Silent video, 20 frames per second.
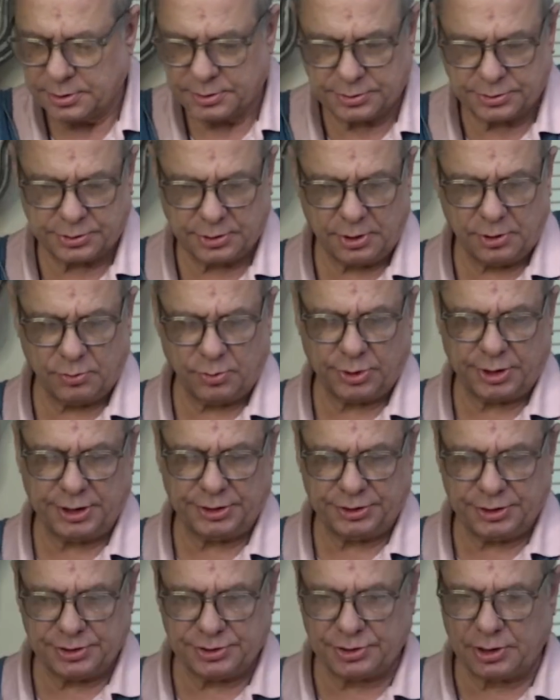So we'll get
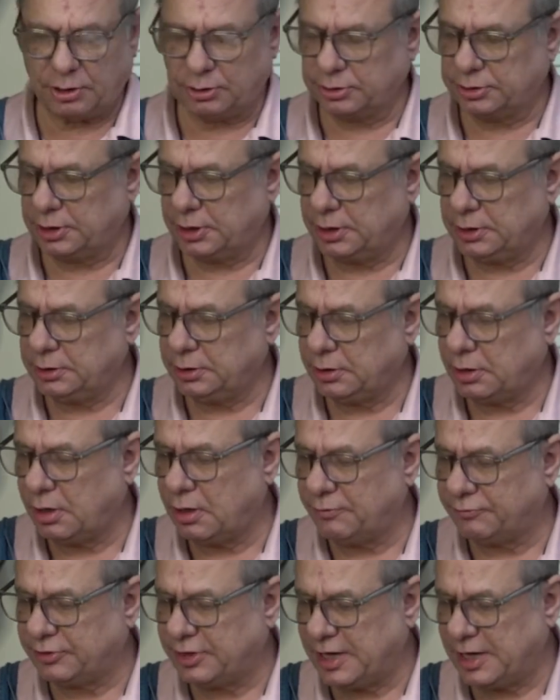this all done
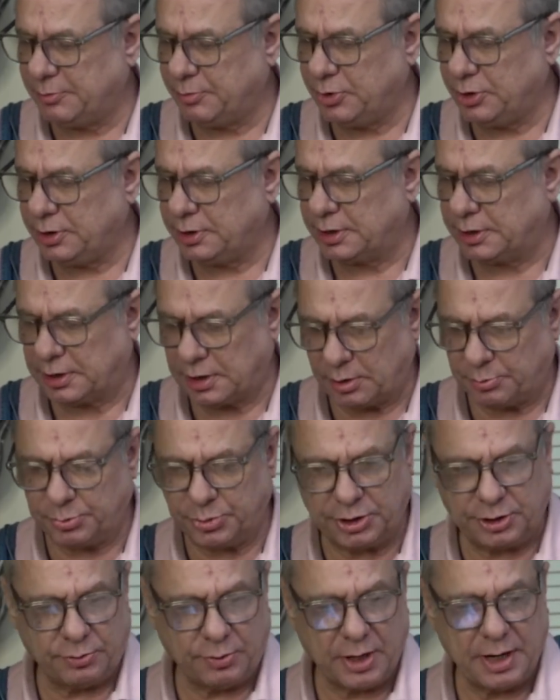off camera, and I'll
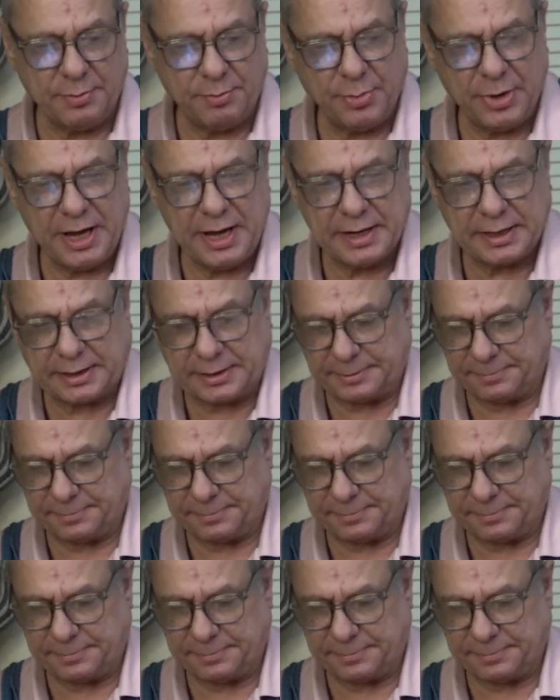be right back.